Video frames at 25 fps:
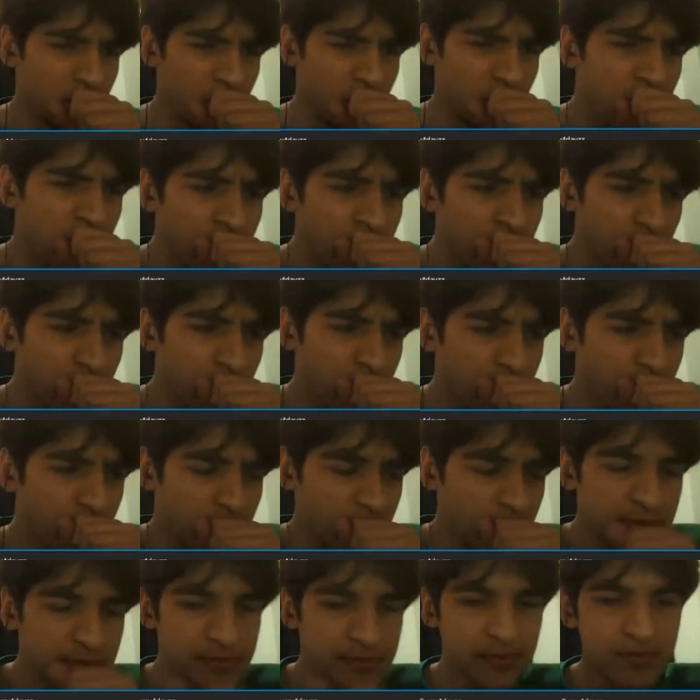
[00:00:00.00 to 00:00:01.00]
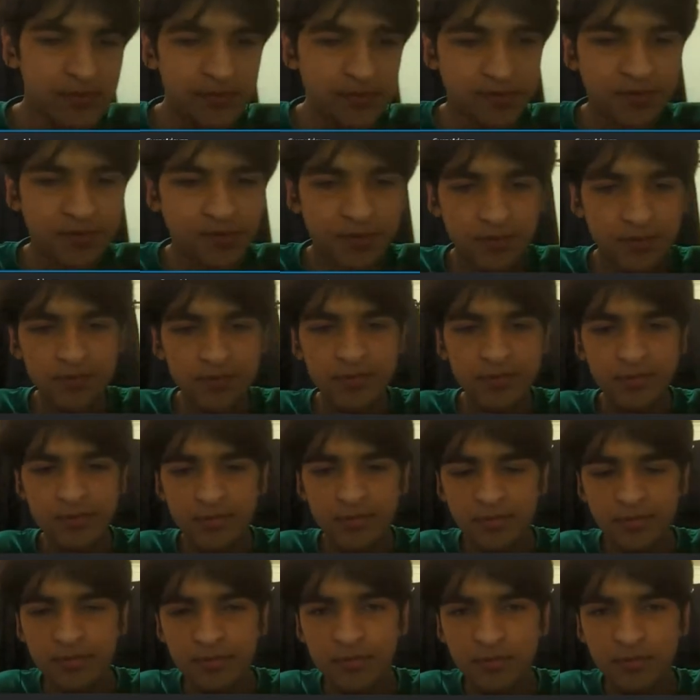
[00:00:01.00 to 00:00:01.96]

and it's been around since Combat